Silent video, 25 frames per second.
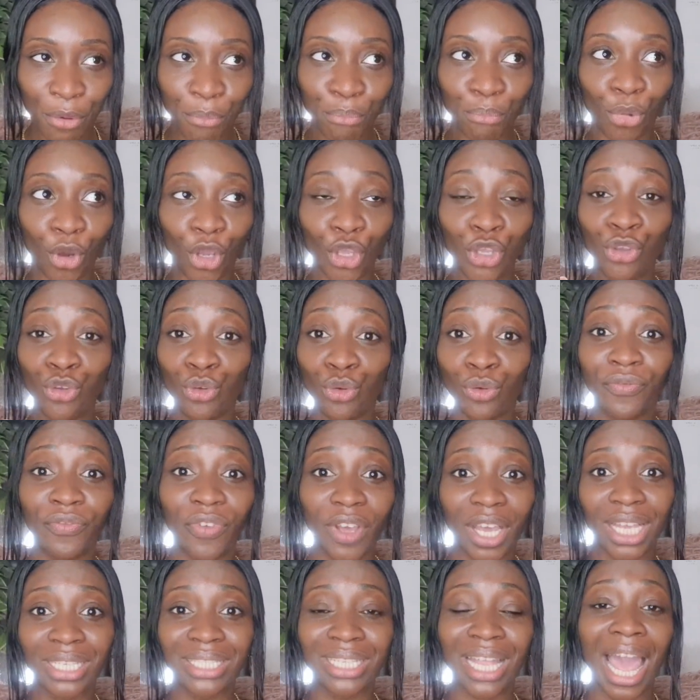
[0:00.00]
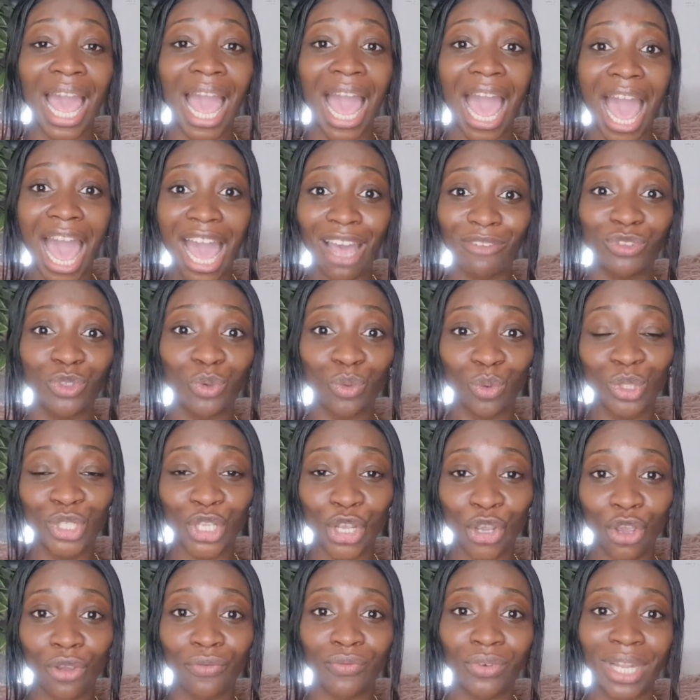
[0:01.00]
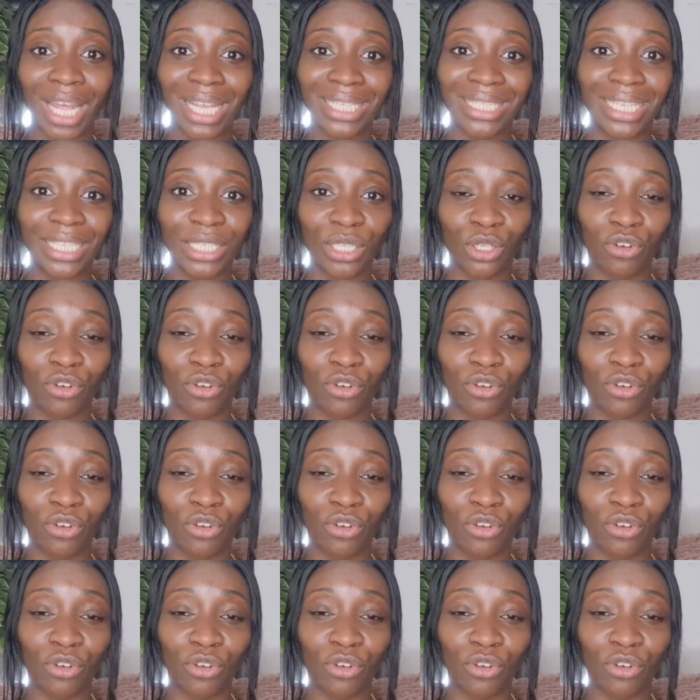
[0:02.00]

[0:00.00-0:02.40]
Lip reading: but you first have to also go through that season